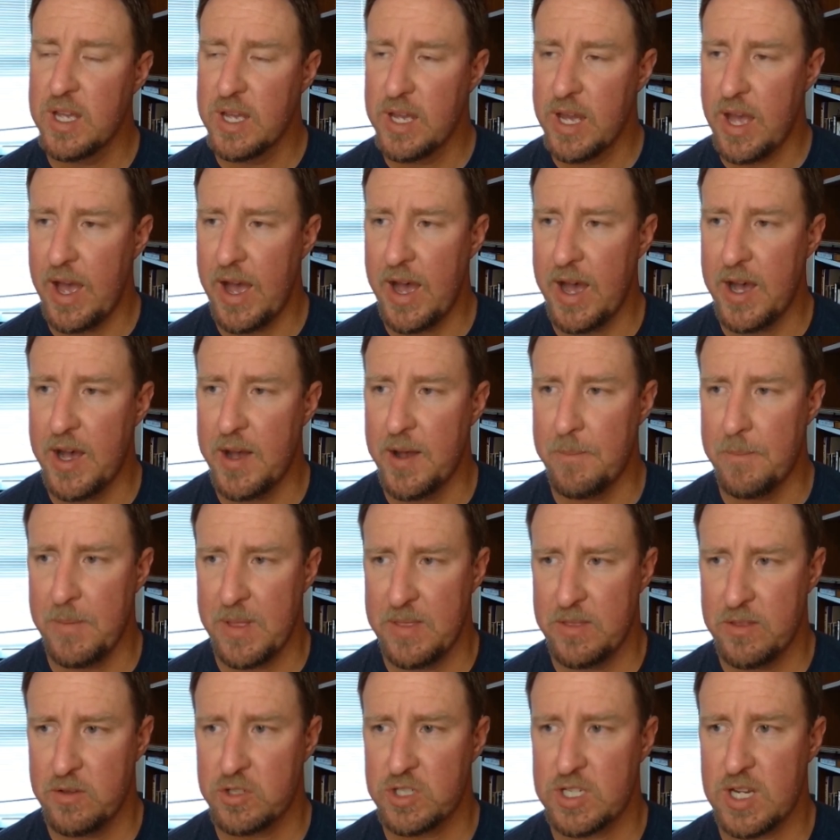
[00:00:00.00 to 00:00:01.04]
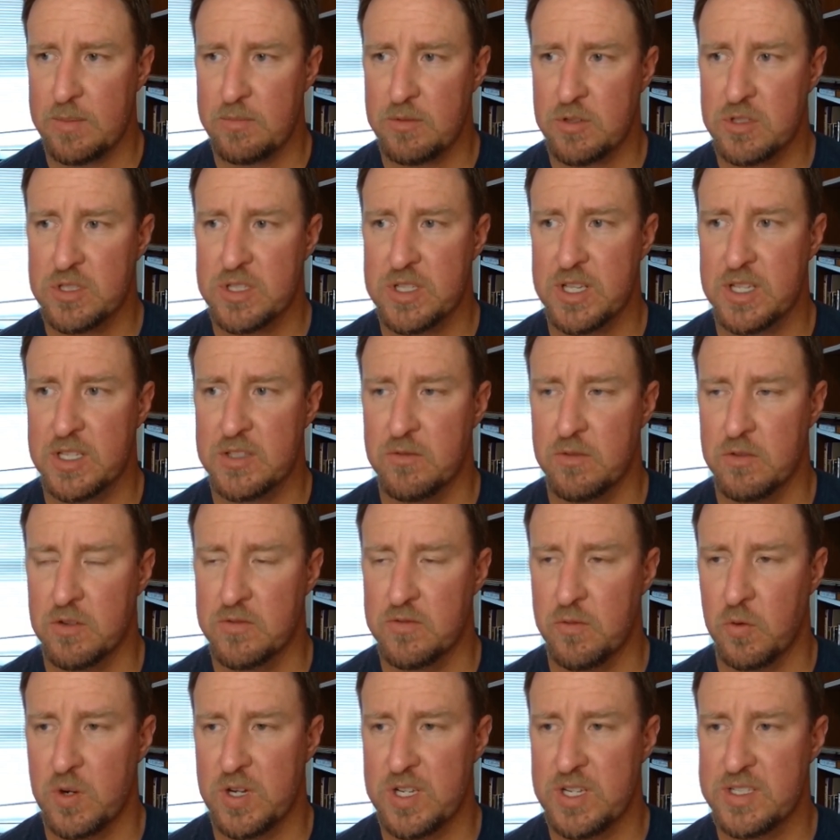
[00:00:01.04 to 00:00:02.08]
In Luke chapter 6, verse
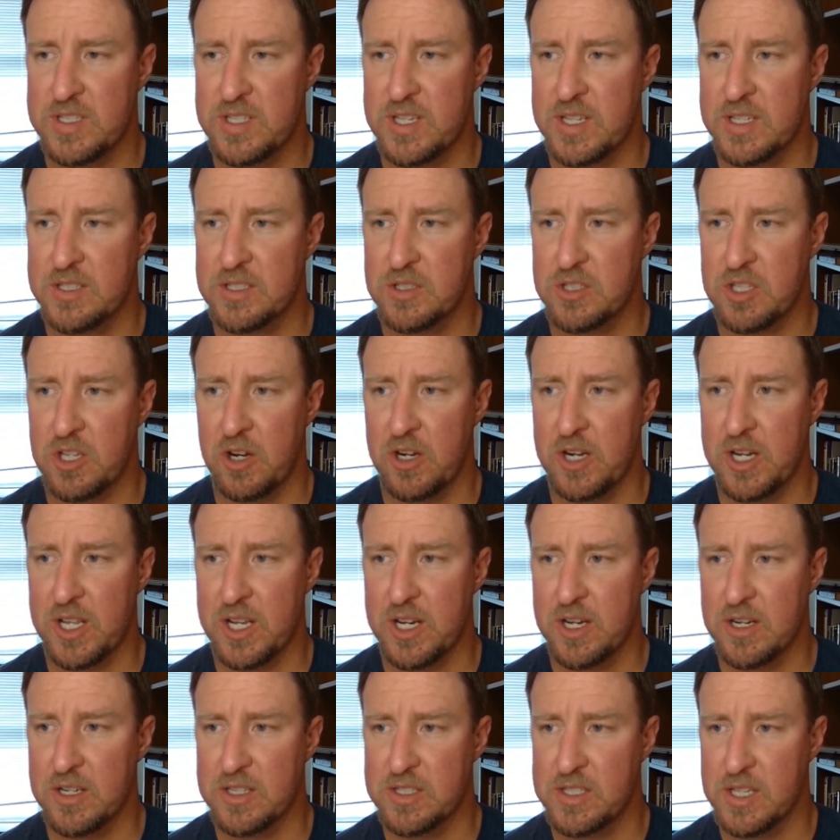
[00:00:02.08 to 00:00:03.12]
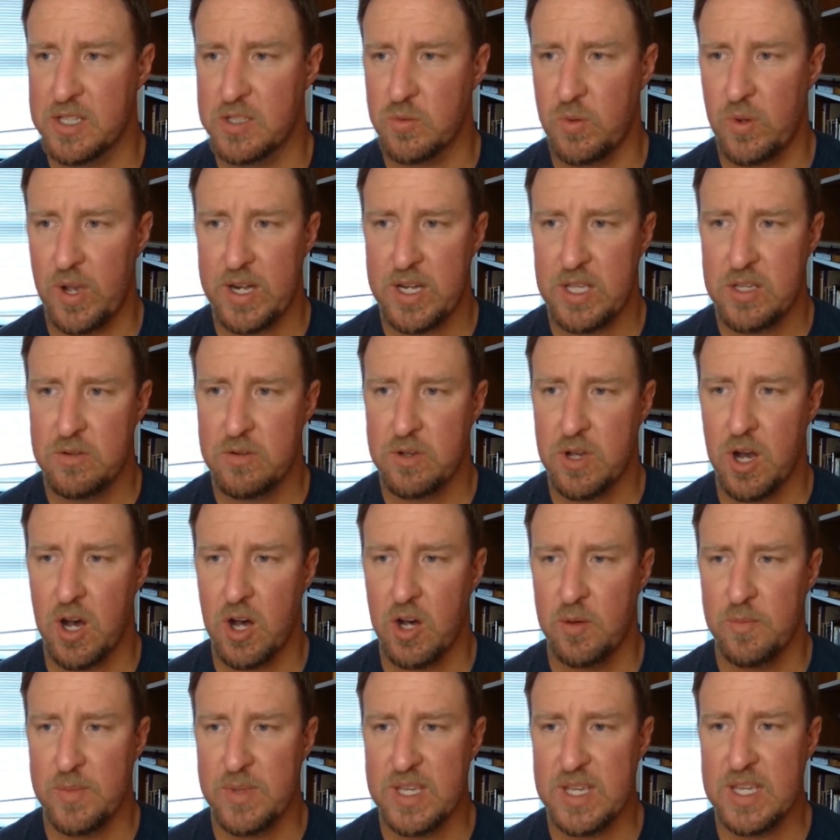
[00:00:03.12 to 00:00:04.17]
46, starting here, it says, "Why do you
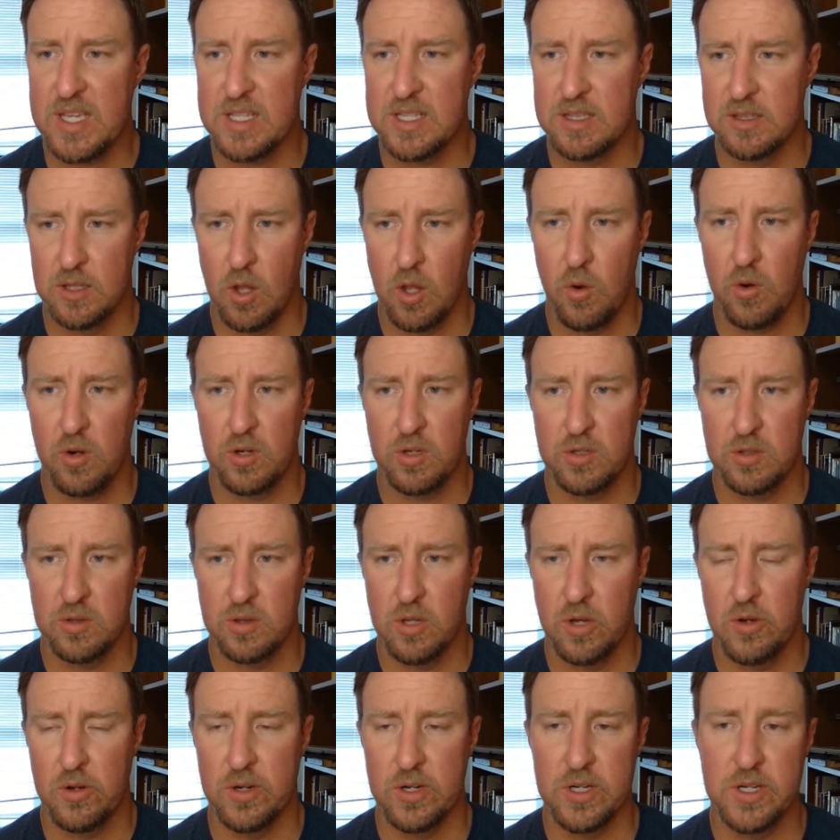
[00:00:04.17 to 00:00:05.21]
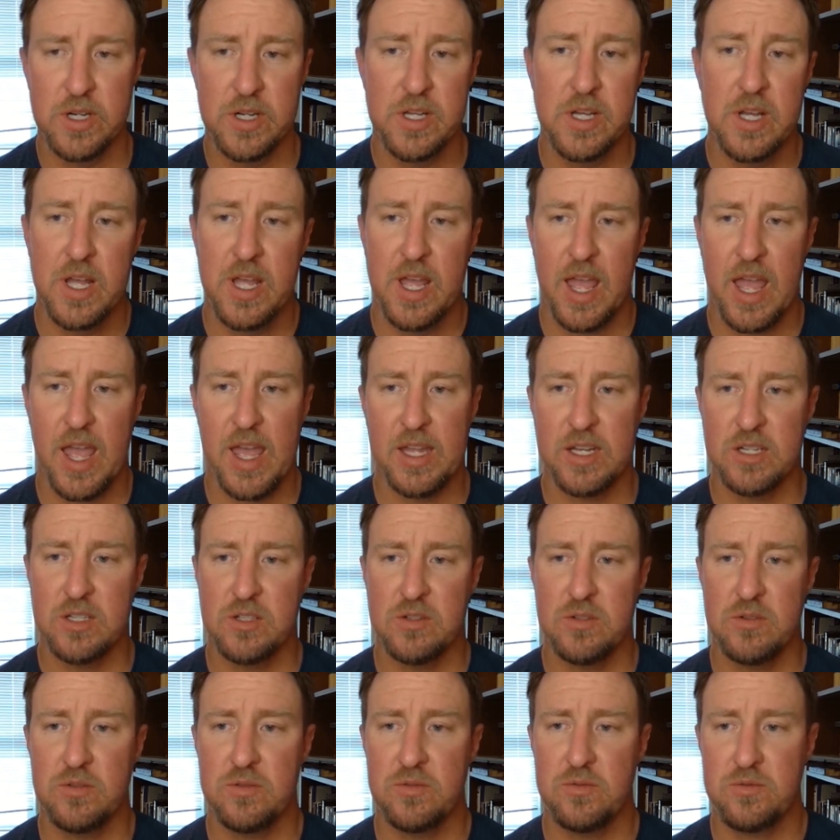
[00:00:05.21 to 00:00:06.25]
call me Lord, Lord, and
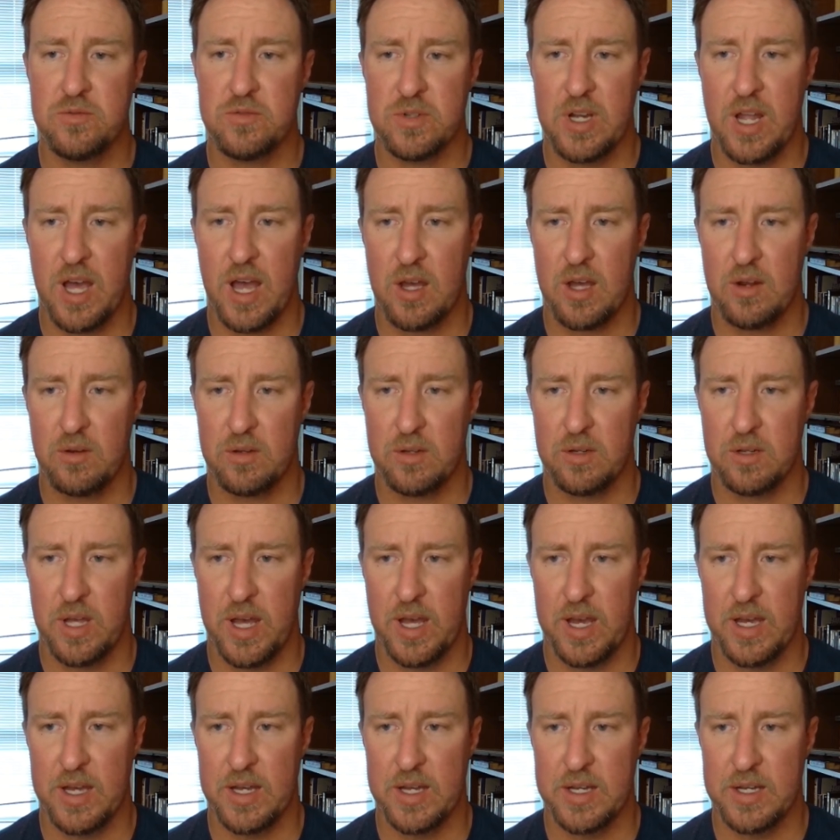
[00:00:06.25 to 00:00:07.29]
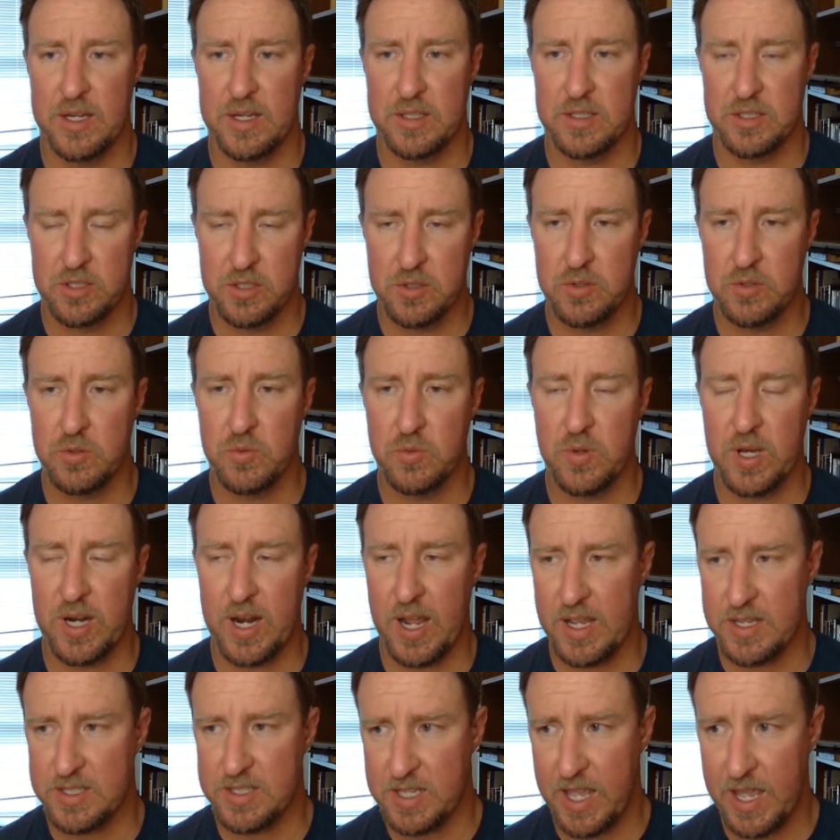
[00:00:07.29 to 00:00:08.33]
do not do what
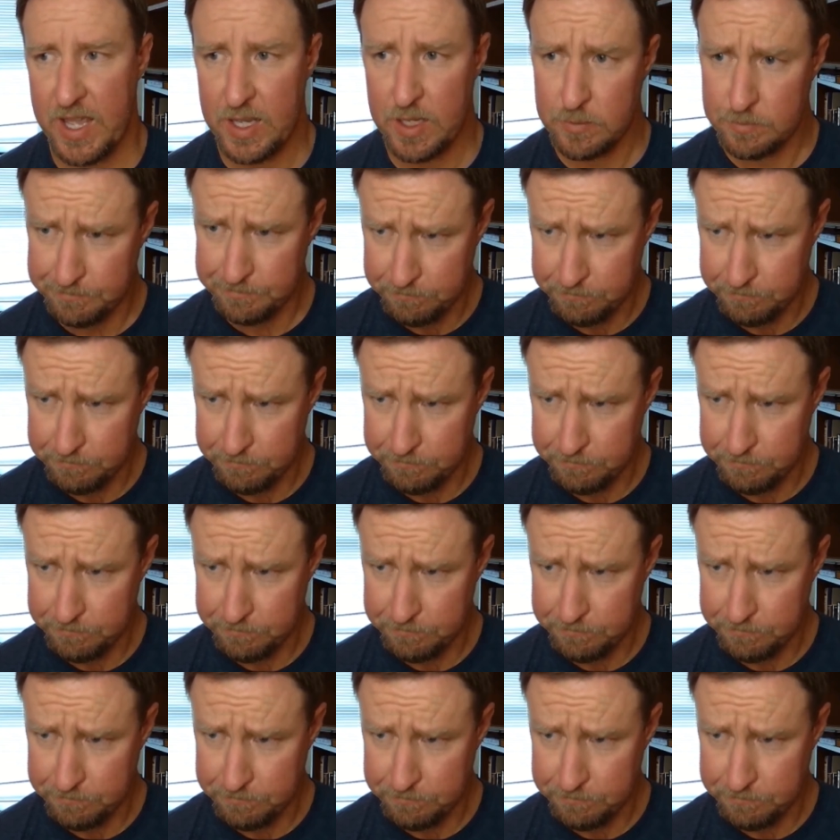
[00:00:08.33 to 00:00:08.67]
I say?"